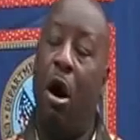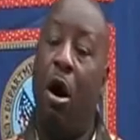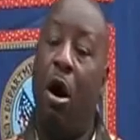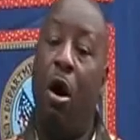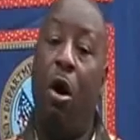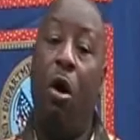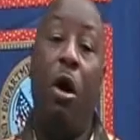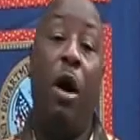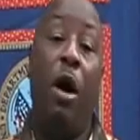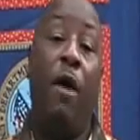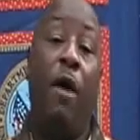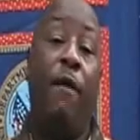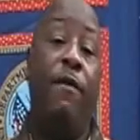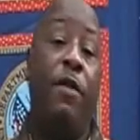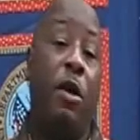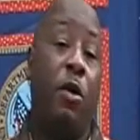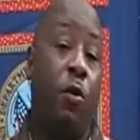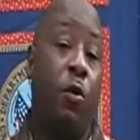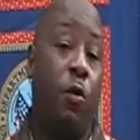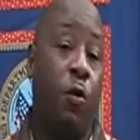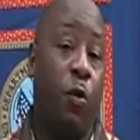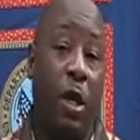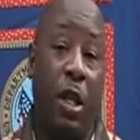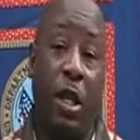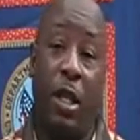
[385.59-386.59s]
All of
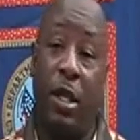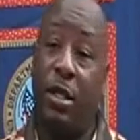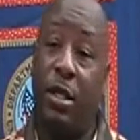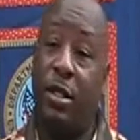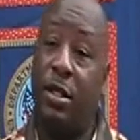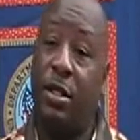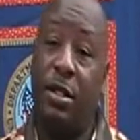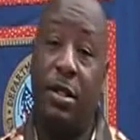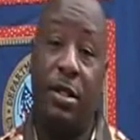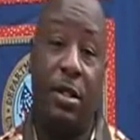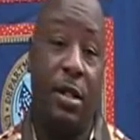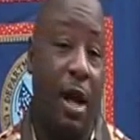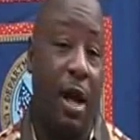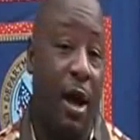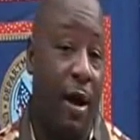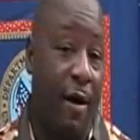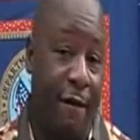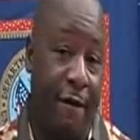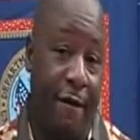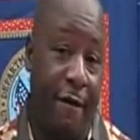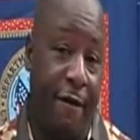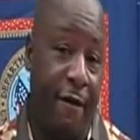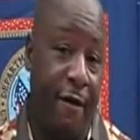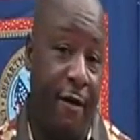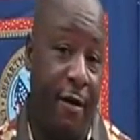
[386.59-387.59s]
the realest
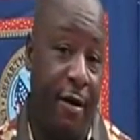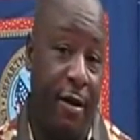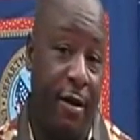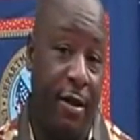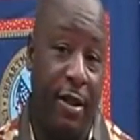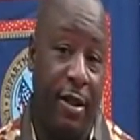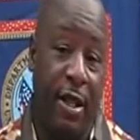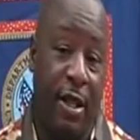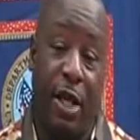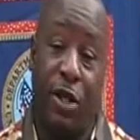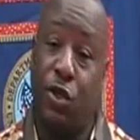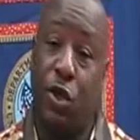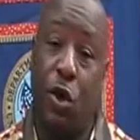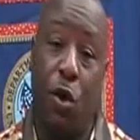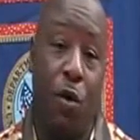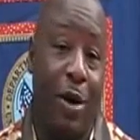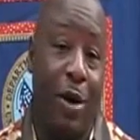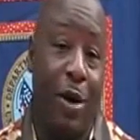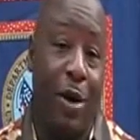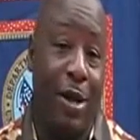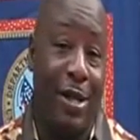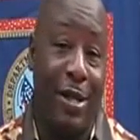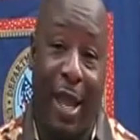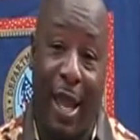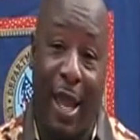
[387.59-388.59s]
stuff that's
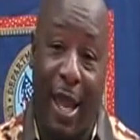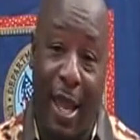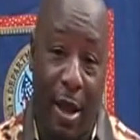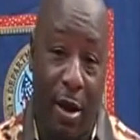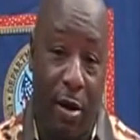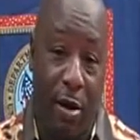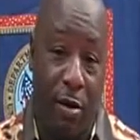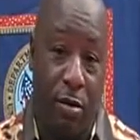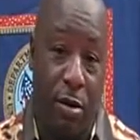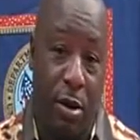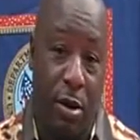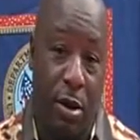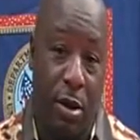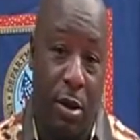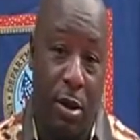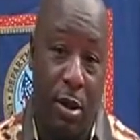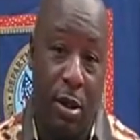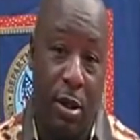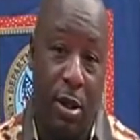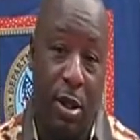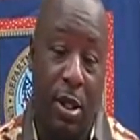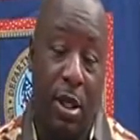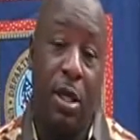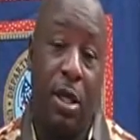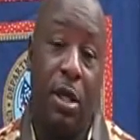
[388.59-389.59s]
going down,
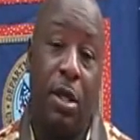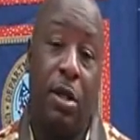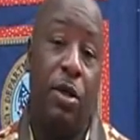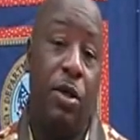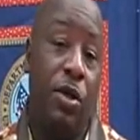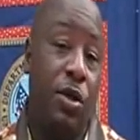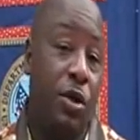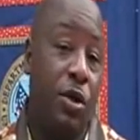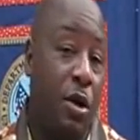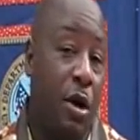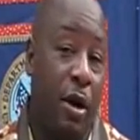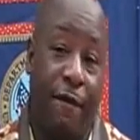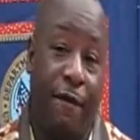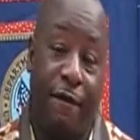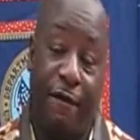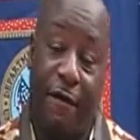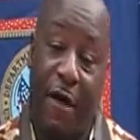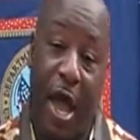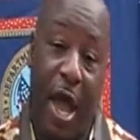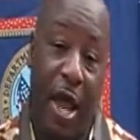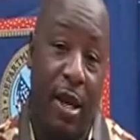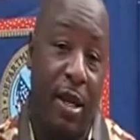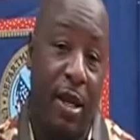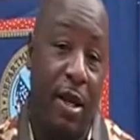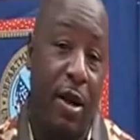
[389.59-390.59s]
you're going
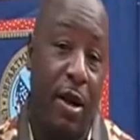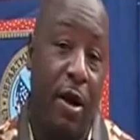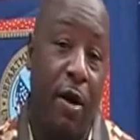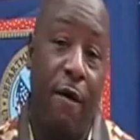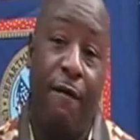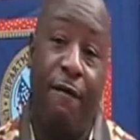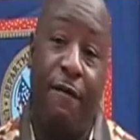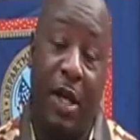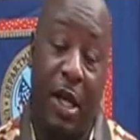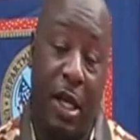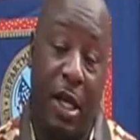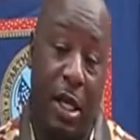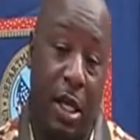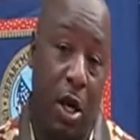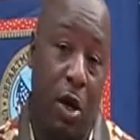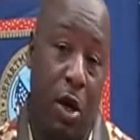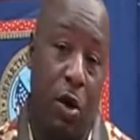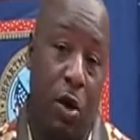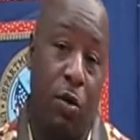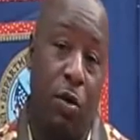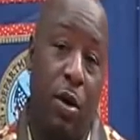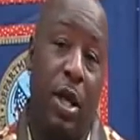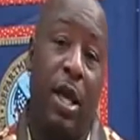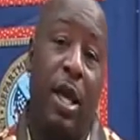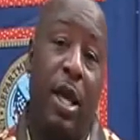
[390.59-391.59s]
to find it on
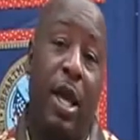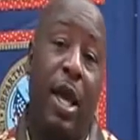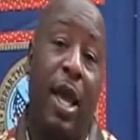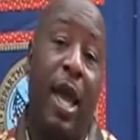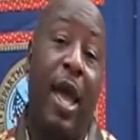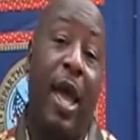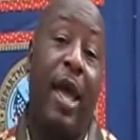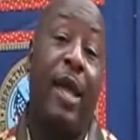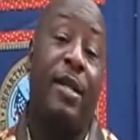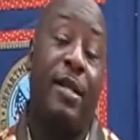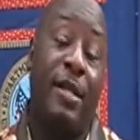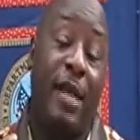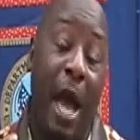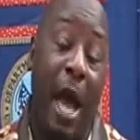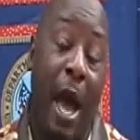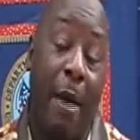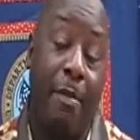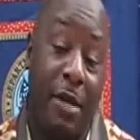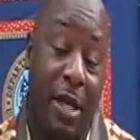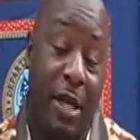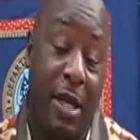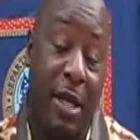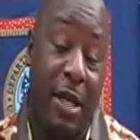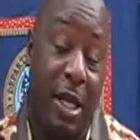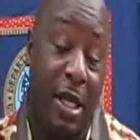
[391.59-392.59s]
video at
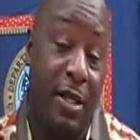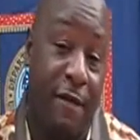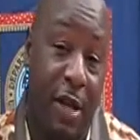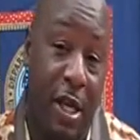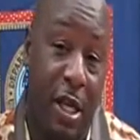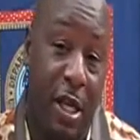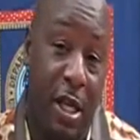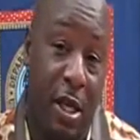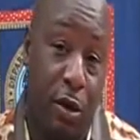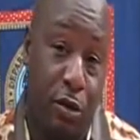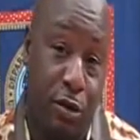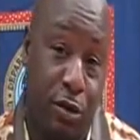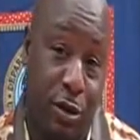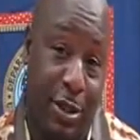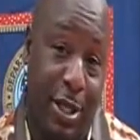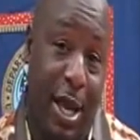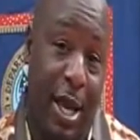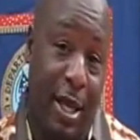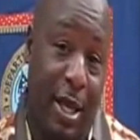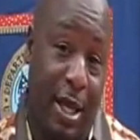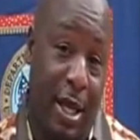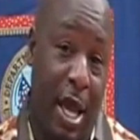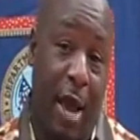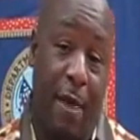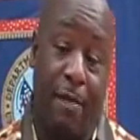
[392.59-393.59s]

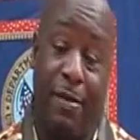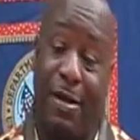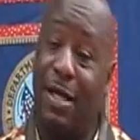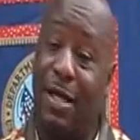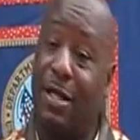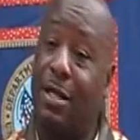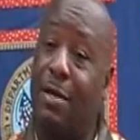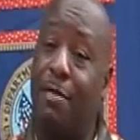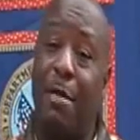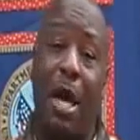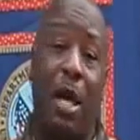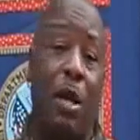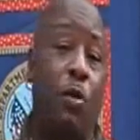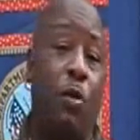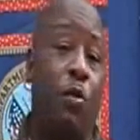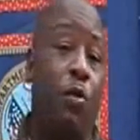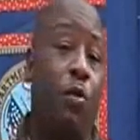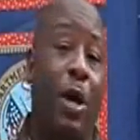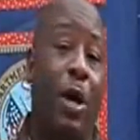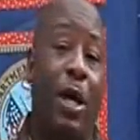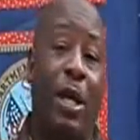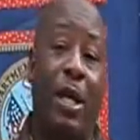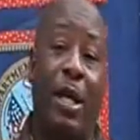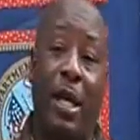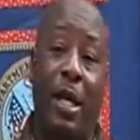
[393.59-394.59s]
topnichevideos.com. Doesn't matter
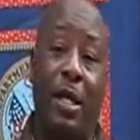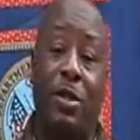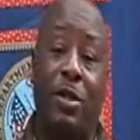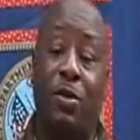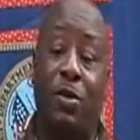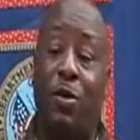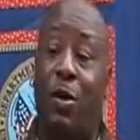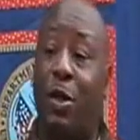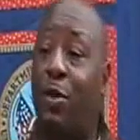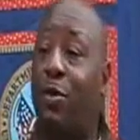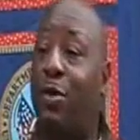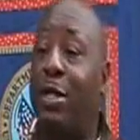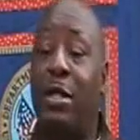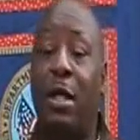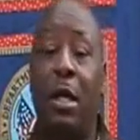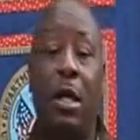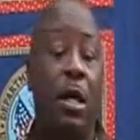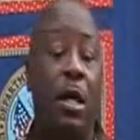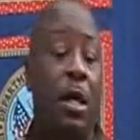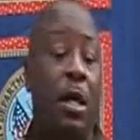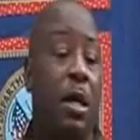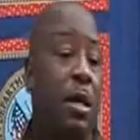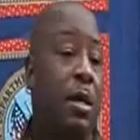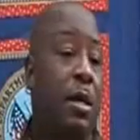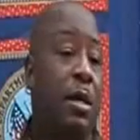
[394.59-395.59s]
what it is, whether
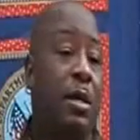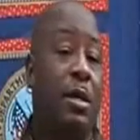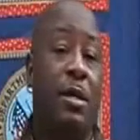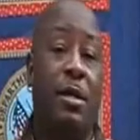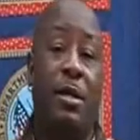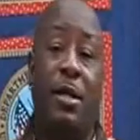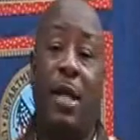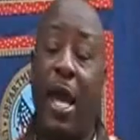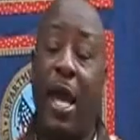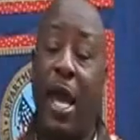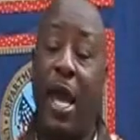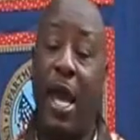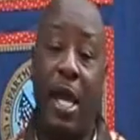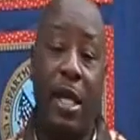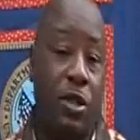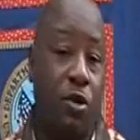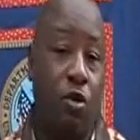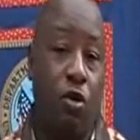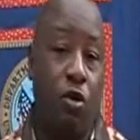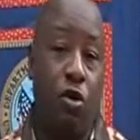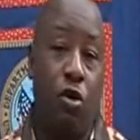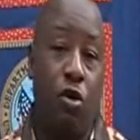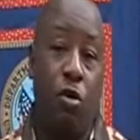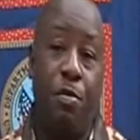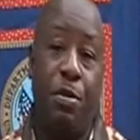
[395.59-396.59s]
it's
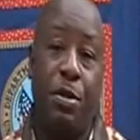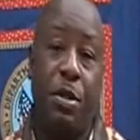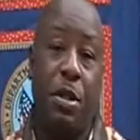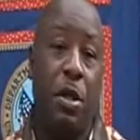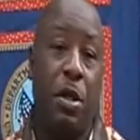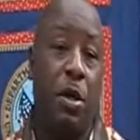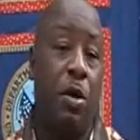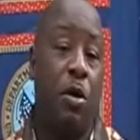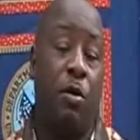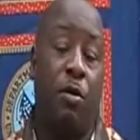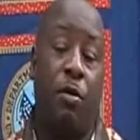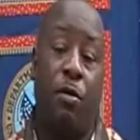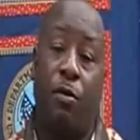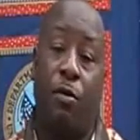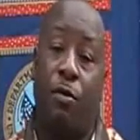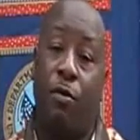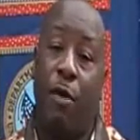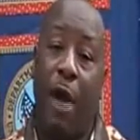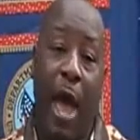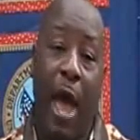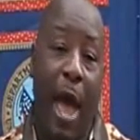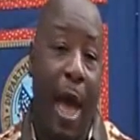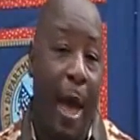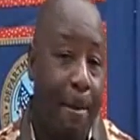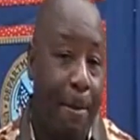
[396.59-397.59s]
dance groups,
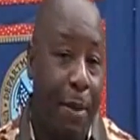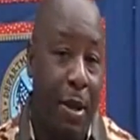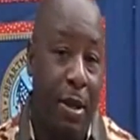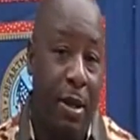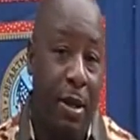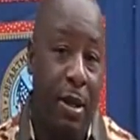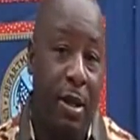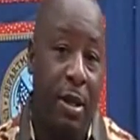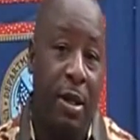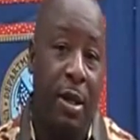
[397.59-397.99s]
rap,